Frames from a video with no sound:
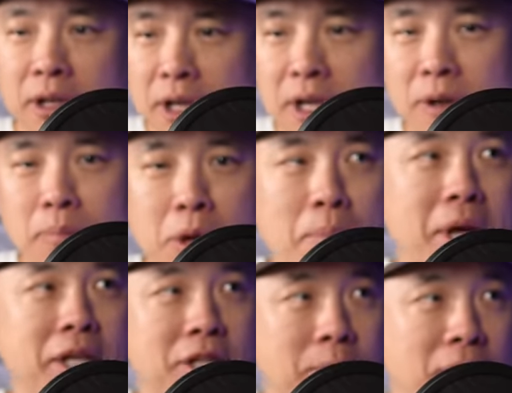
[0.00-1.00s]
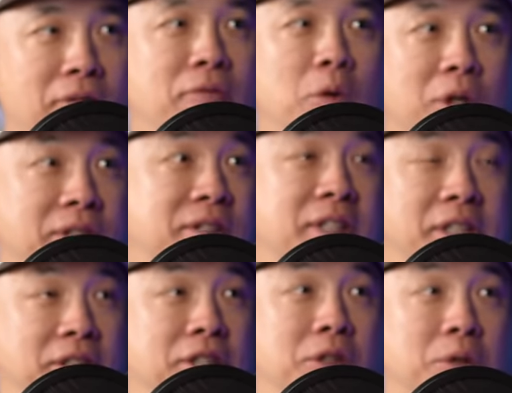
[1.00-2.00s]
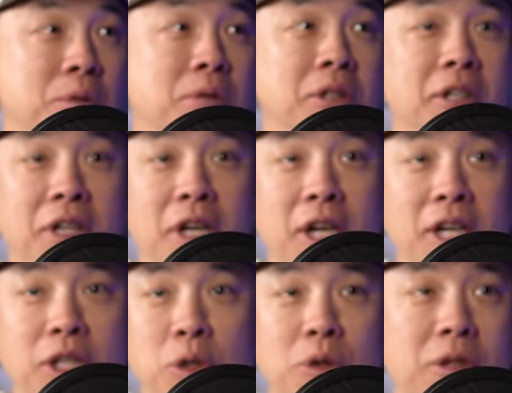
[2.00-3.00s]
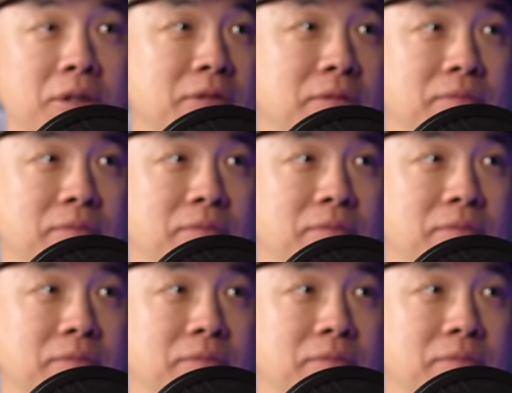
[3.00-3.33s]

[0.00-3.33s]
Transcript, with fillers: uh, momentum or force into uh, your